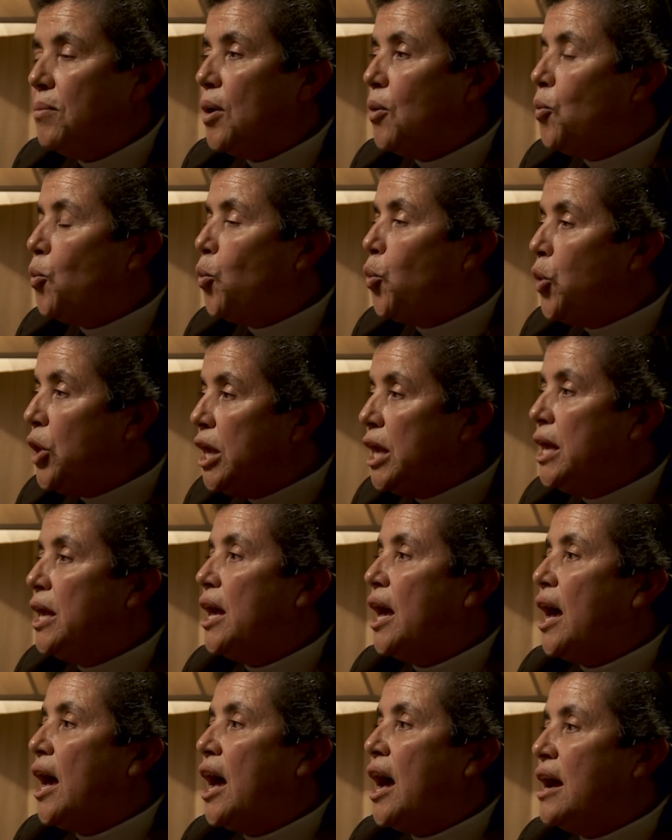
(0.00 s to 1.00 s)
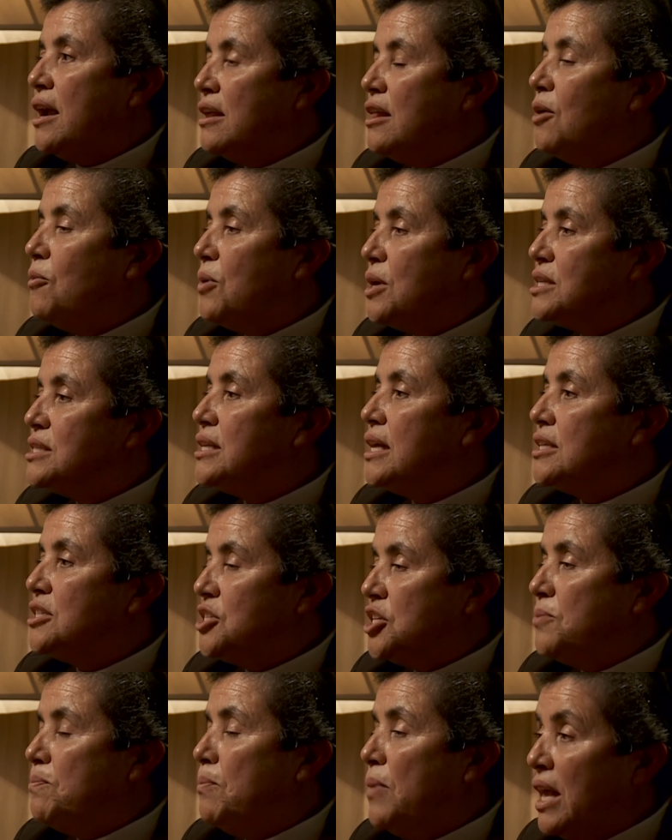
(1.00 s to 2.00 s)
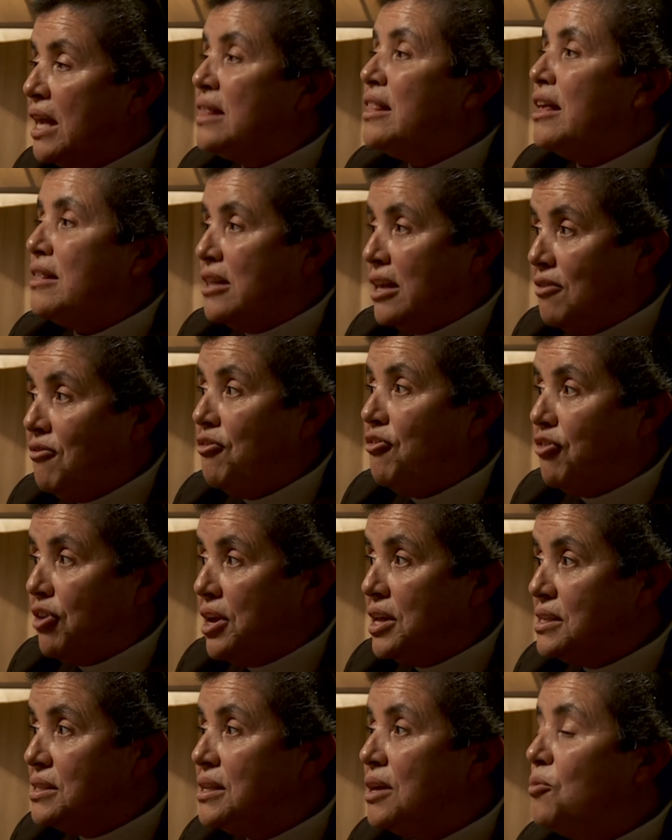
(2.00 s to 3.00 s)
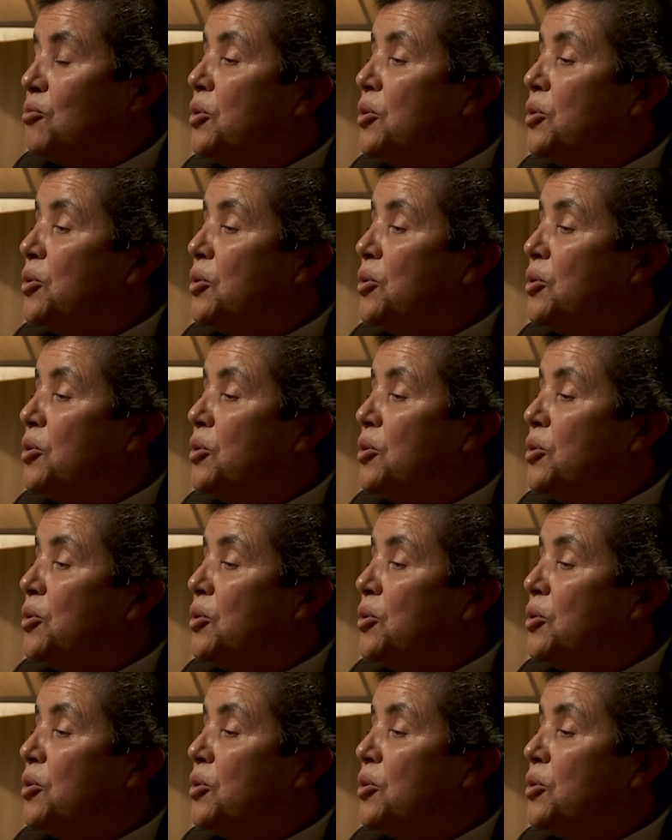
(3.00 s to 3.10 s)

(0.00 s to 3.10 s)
But we are the ones that make the difference.